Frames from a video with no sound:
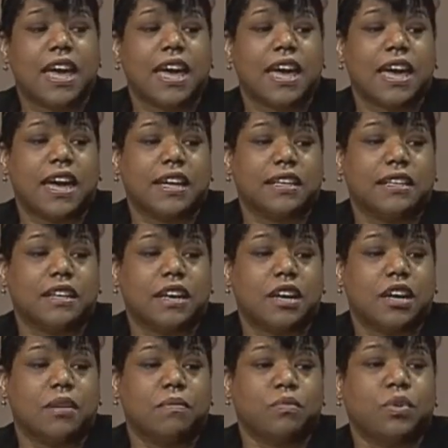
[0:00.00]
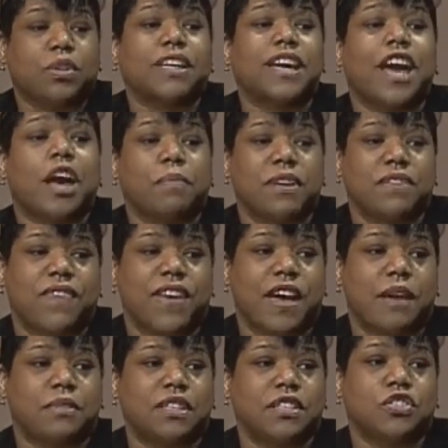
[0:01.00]
And really helping
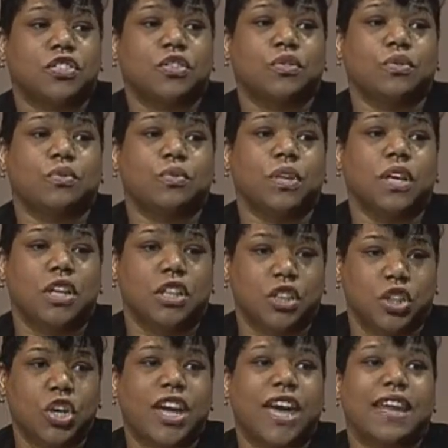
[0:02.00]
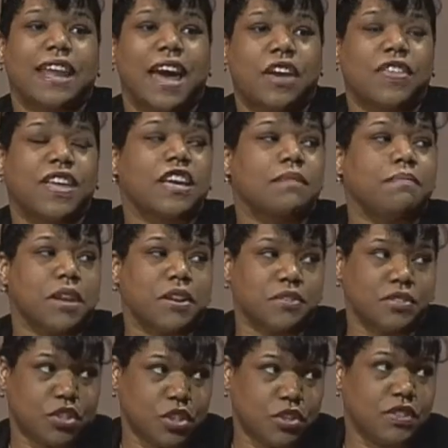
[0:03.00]
families to look at how they can
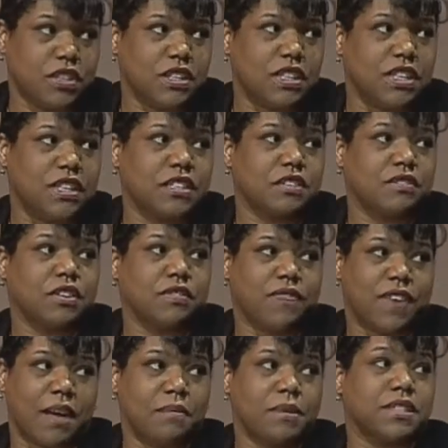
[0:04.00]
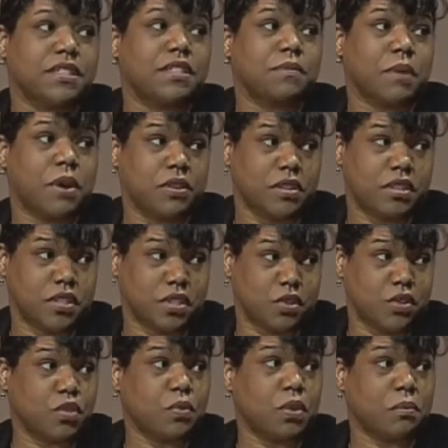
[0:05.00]
better serve the needs of their families as a part of the
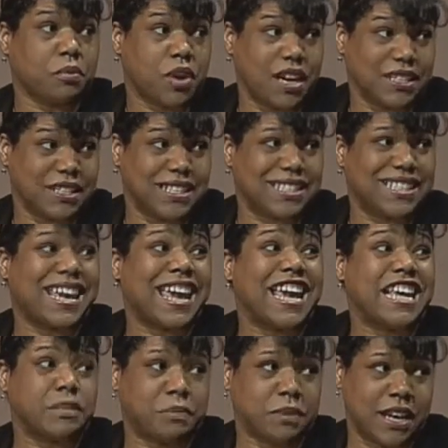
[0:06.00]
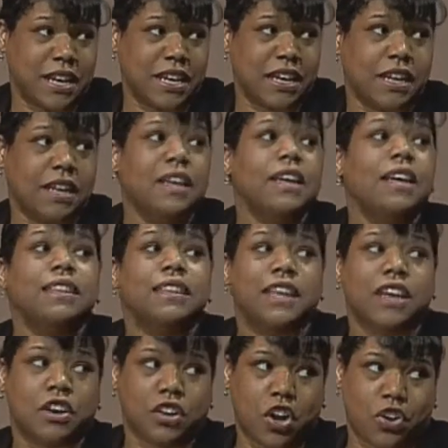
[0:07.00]
social work process. The case planning
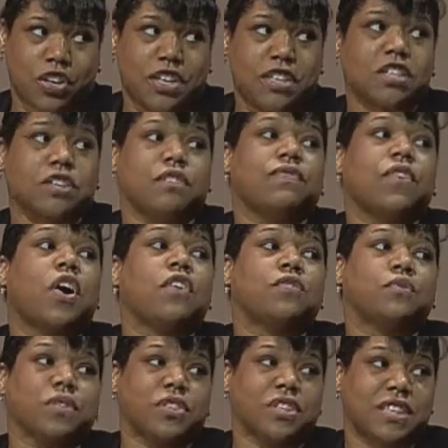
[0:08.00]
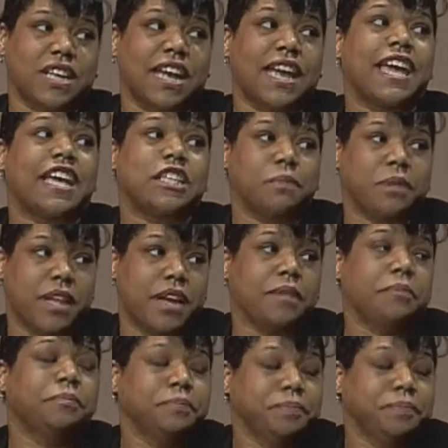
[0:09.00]
that our guardians are involved with is that case plan.